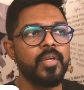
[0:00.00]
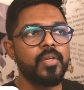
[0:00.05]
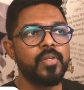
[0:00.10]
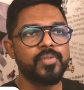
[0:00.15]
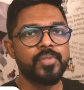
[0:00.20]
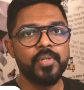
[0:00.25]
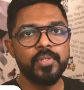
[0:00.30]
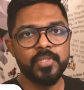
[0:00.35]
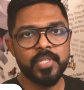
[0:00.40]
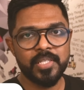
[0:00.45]

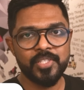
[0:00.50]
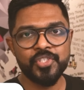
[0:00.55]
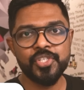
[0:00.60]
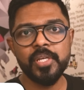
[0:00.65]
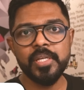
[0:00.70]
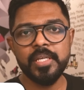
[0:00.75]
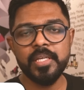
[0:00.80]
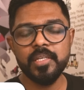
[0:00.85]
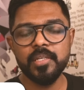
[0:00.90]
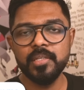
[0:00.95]
So
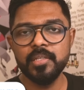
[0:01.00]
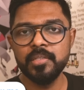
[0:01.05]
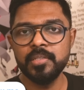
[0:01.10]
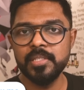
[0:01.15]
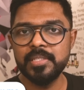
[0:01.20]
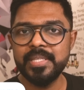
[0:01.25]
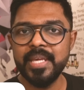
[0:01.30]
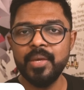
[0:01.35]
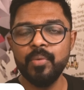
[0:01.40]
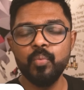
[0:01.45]
essentially, in the
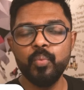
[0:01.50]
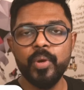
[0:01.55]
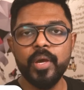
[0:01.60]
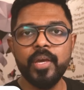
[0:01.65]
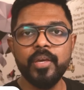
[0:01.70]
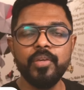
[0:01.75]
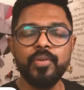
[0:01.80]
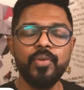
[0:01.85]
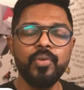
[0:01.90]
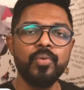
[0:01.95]
same way,
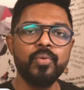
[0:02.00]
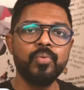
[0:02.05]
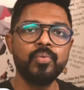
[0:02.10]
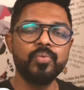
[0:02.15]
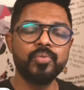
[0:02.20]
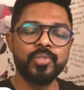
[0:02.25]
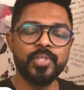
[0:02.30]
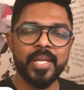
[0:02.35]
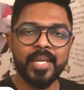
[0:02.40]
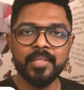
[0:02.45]
you
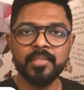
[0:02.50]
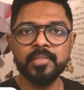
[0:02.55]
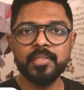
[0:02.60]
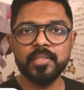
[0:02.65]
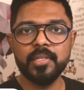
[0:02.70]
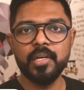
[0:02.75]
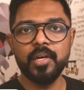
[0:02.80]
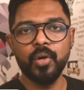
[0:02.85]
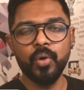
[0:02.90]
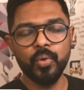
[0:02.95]
rent
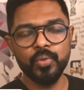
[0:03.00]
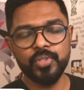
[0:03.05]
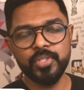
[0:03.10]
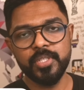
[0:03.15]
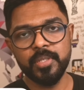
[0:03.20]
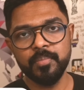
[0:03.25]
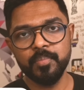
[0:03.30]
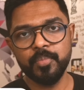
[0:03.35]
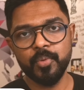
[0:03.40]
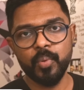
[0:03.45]
a
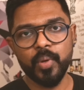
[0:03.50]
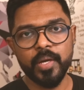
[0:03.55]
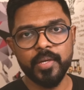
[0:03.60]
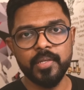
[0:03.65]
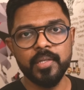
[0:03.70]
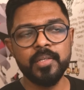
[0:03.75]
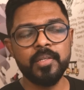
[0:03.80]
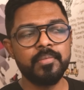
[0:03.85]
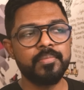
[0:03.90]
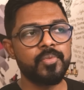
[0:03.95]
hosting
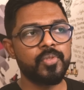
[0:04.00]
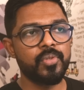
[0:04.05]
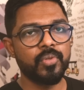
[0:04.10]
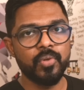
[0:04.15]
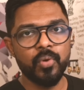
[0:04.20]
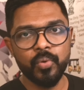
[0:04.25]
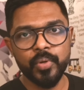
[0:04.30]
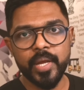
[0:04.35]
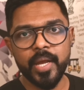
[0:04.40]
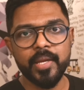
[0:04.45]
provider, so
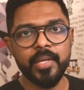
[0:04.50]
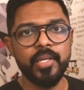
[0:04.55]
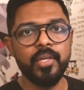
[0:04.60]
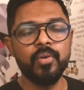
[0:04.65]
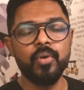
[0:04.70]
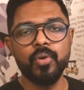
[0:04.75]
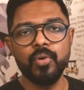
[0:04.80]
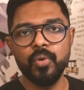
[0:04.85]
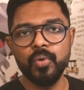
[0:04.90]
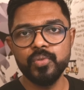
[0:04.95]
GoDaddy
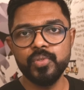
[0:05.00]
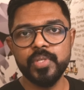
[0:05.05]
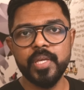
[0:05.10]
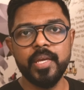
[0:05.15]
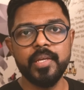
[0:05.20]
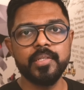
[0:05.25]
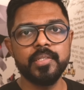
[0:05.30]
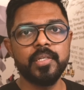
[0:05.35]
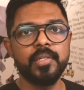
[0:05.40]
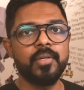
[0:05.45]
or
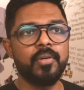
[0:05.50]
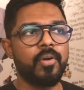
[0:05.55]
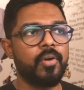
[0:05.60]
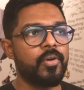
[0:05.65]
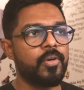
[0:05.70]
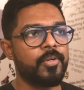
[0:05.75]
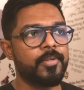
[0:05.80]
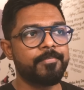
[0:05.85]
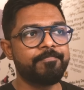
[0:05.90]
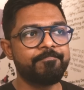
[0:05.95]
HostGator
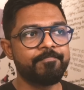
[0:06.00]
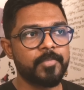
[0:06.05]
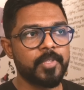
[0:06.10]
or